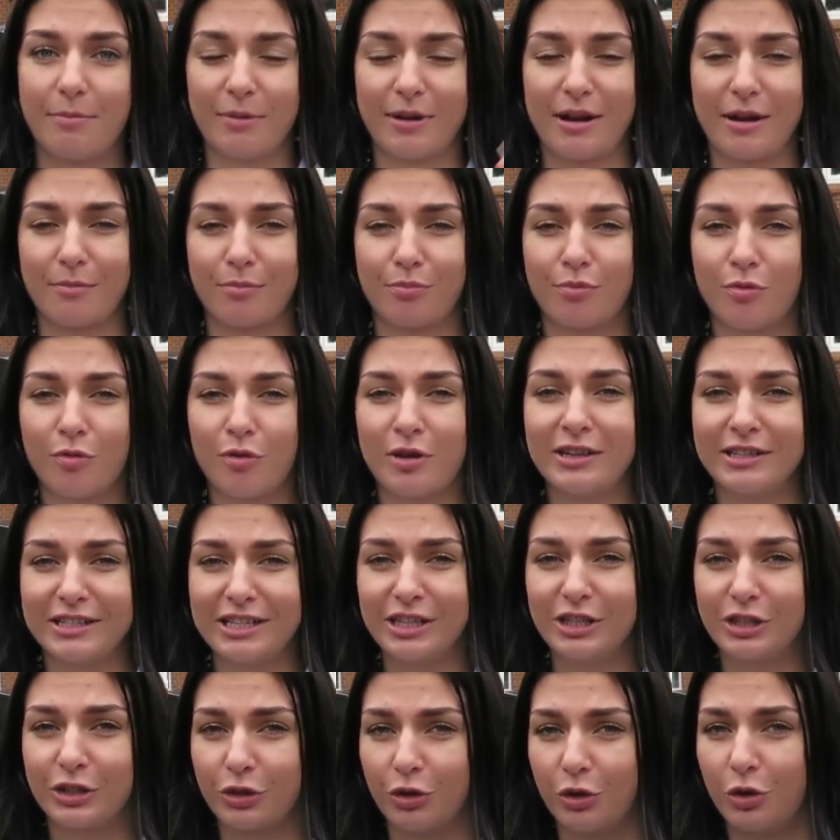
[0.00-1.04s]
but I'm
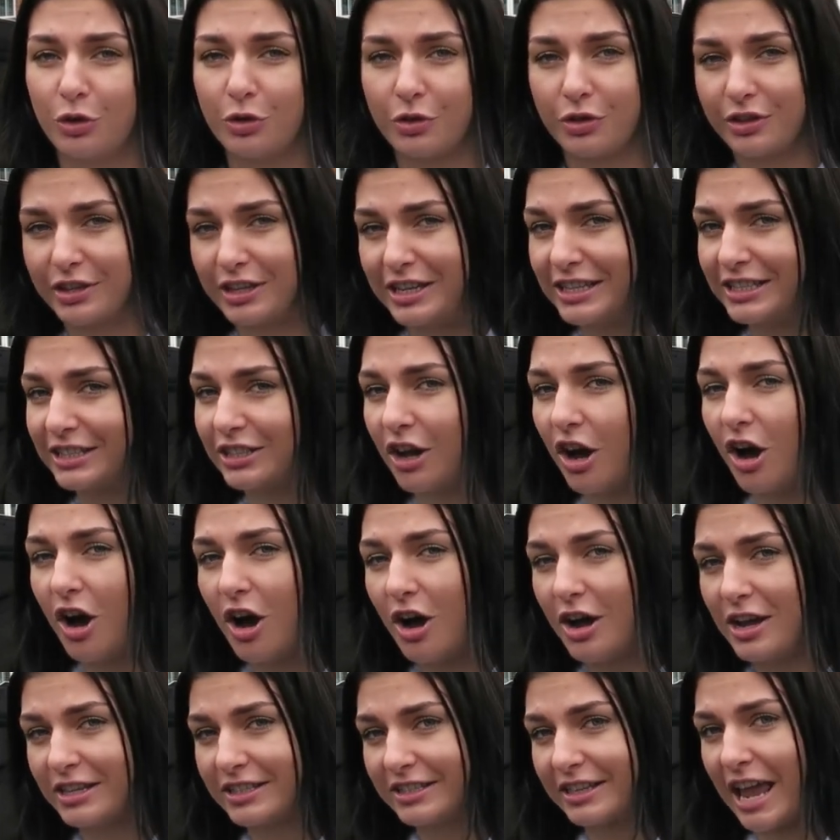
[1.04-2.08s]
pretty sure this
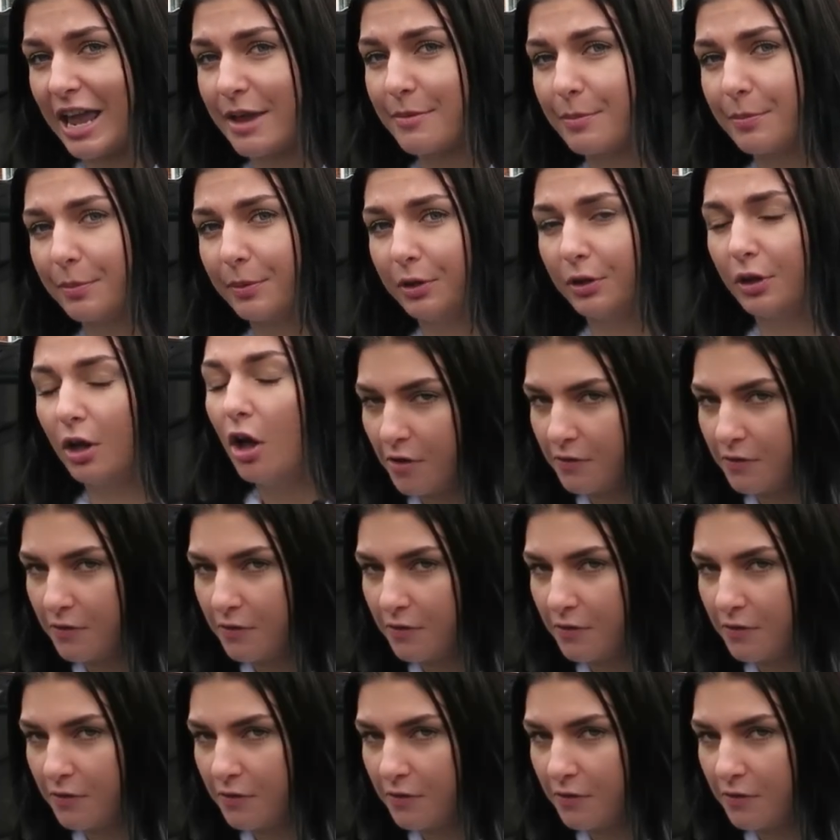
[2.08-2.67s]
car is capable